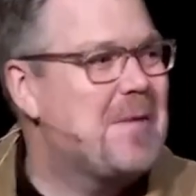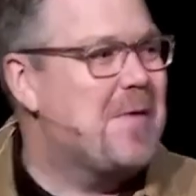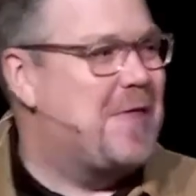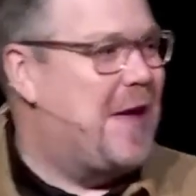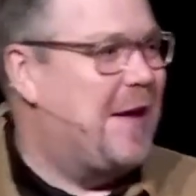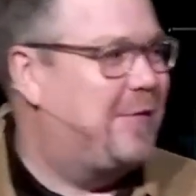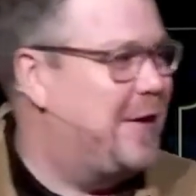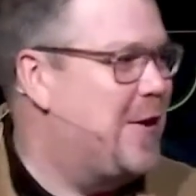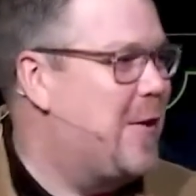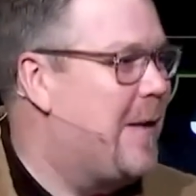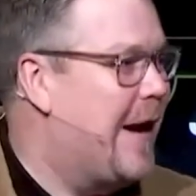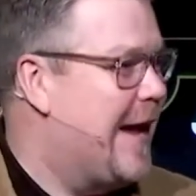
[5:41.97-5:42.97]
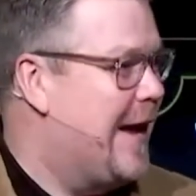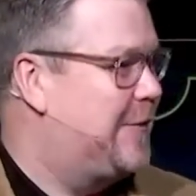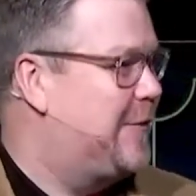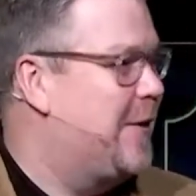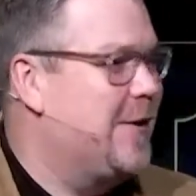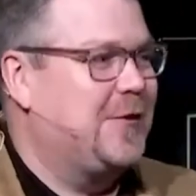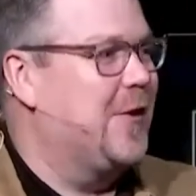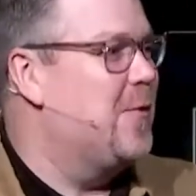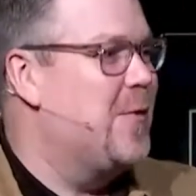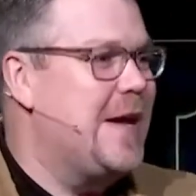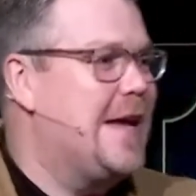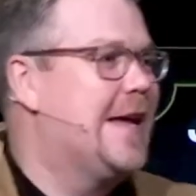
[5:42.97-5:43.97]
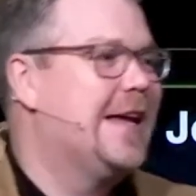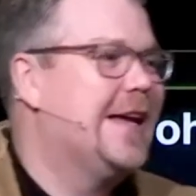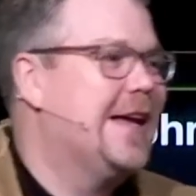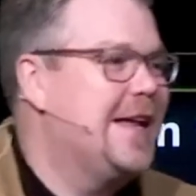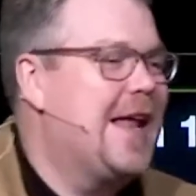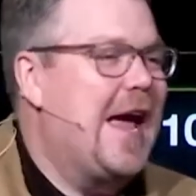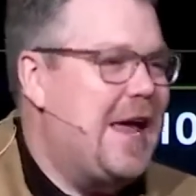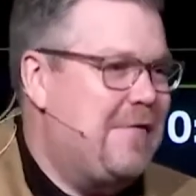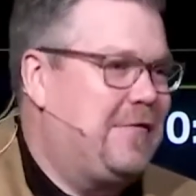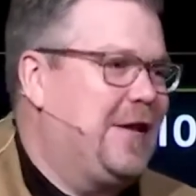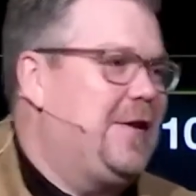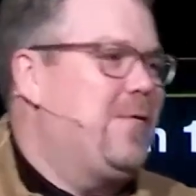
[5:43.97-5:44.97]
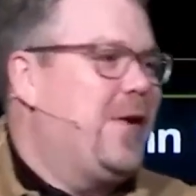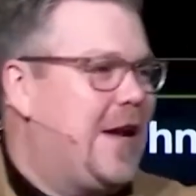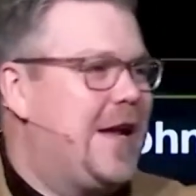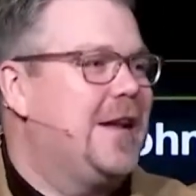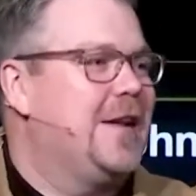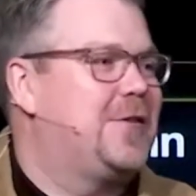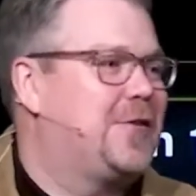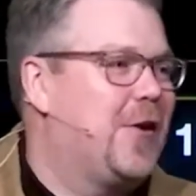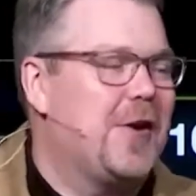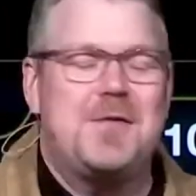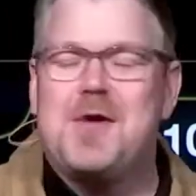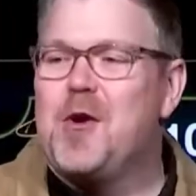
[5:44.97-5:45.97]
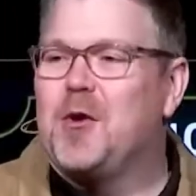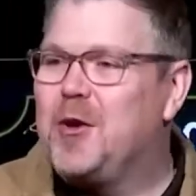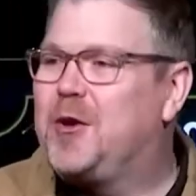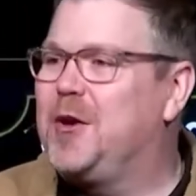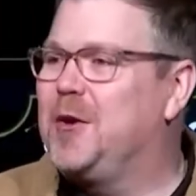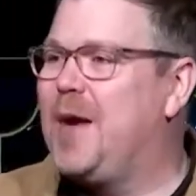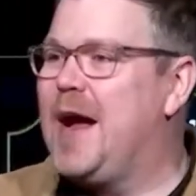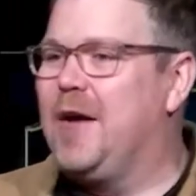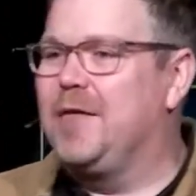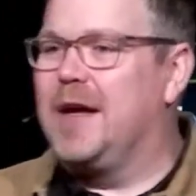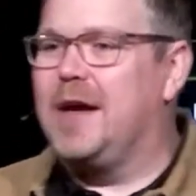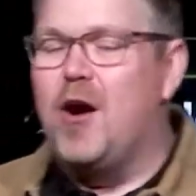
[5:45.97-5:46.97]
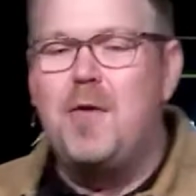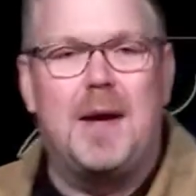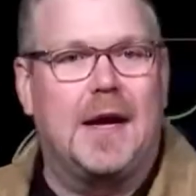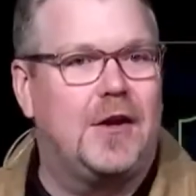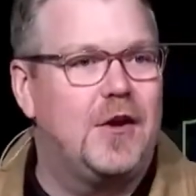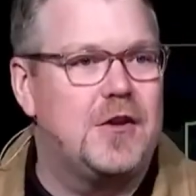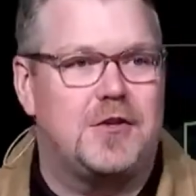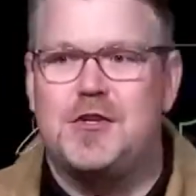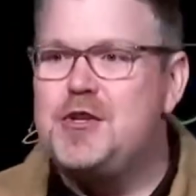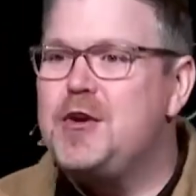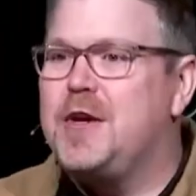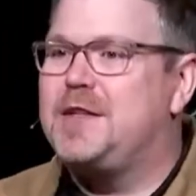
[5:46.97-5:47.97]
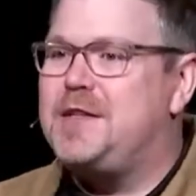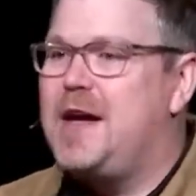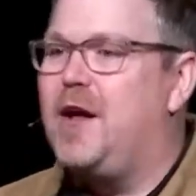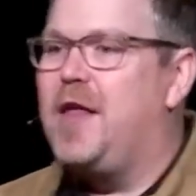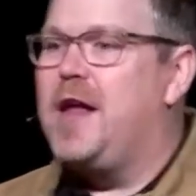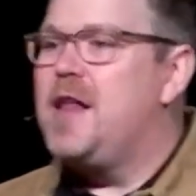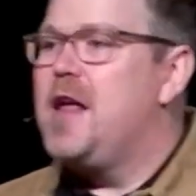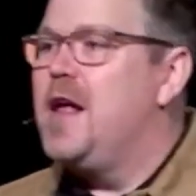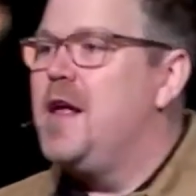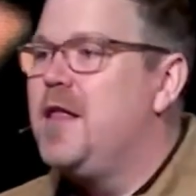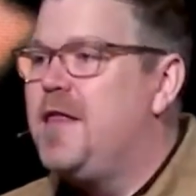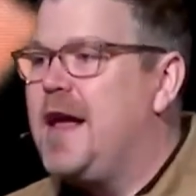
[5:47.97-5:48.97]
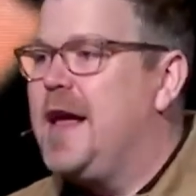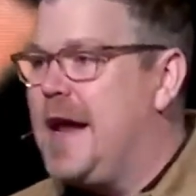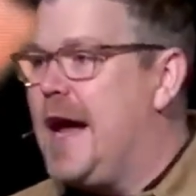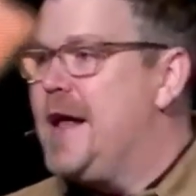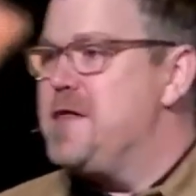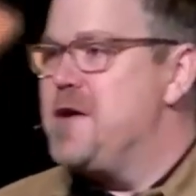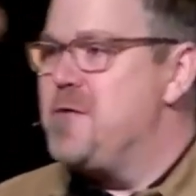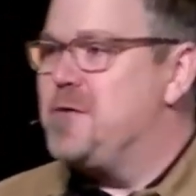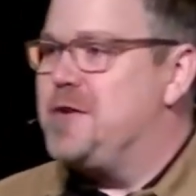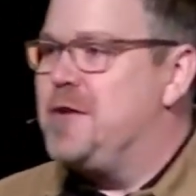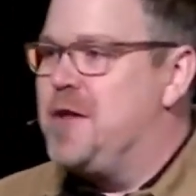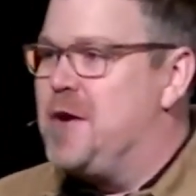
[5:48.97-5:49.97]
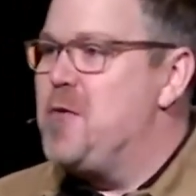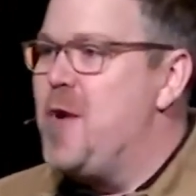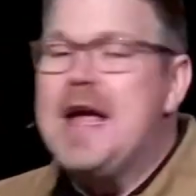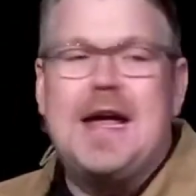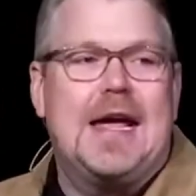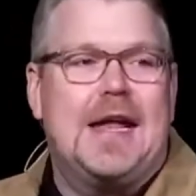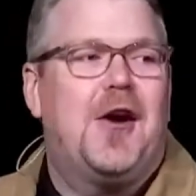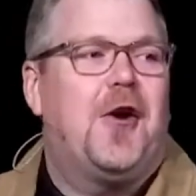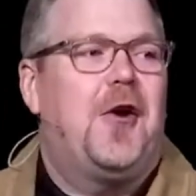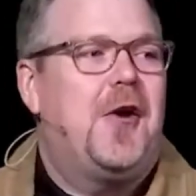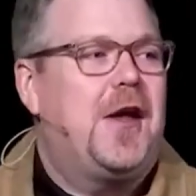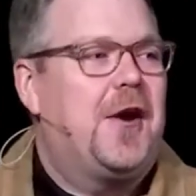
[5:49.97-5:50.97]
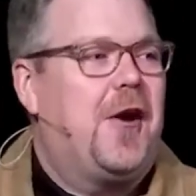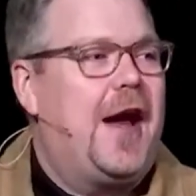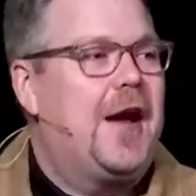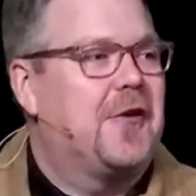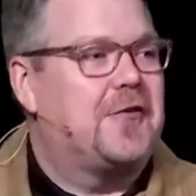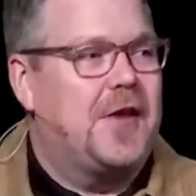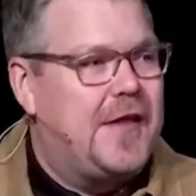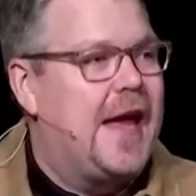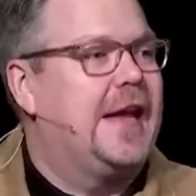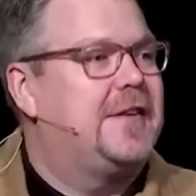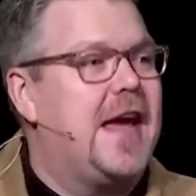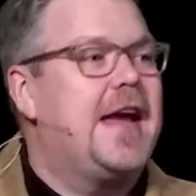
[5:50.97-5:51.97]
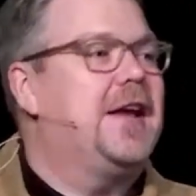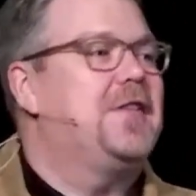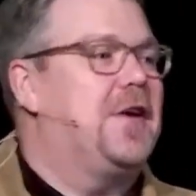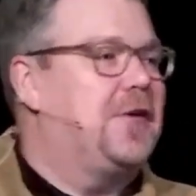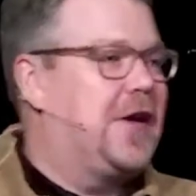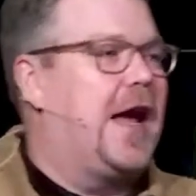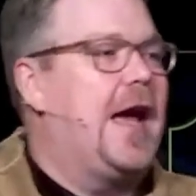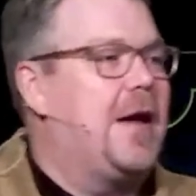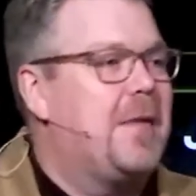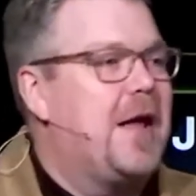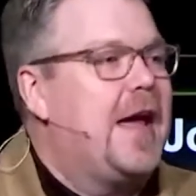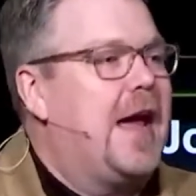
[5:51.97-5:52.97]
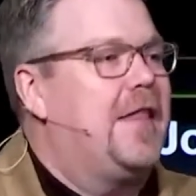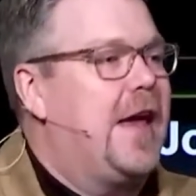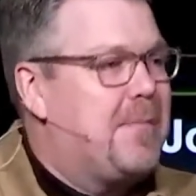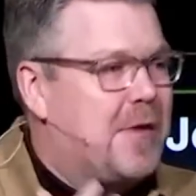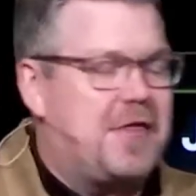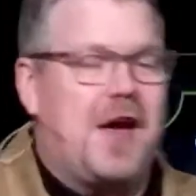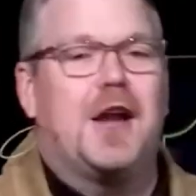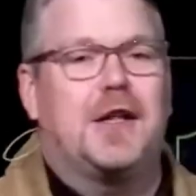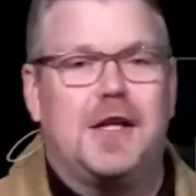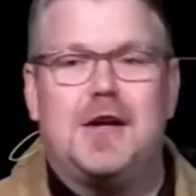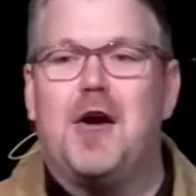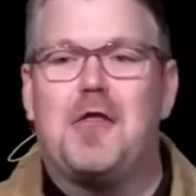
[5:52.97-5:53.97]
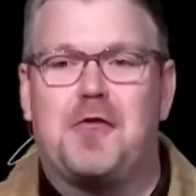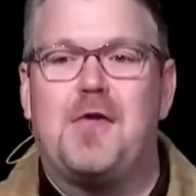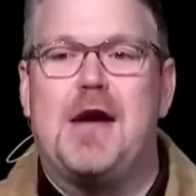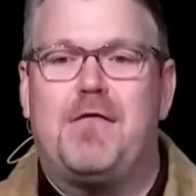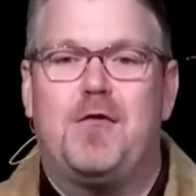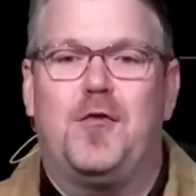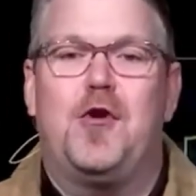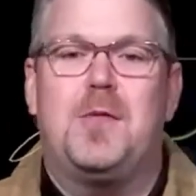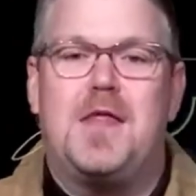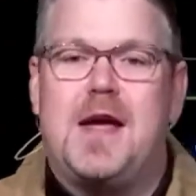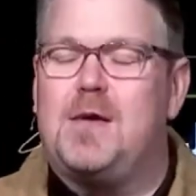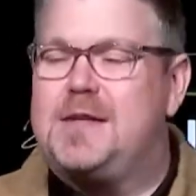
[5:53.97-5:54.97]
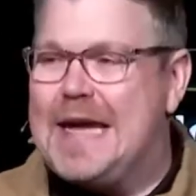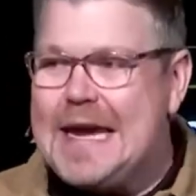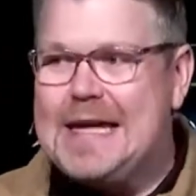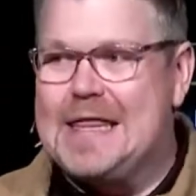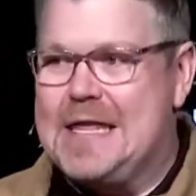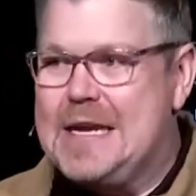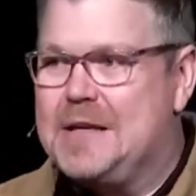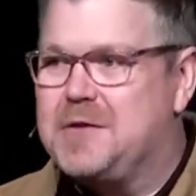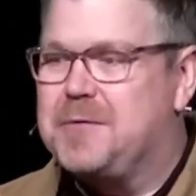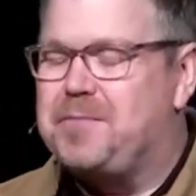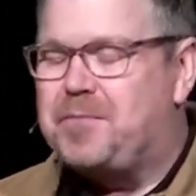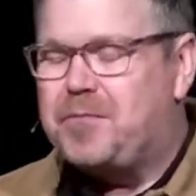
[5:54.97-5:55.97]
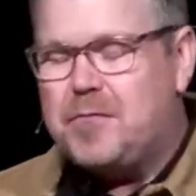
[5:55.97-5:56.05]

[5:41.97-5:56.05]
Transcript: But thankfully, nobody answered, and so we naively went in and started looking around like, oh my goodness, and you could tell that they had had their way in our house. That they had taken their time, and they had methodically gone through every room, and they had taken things.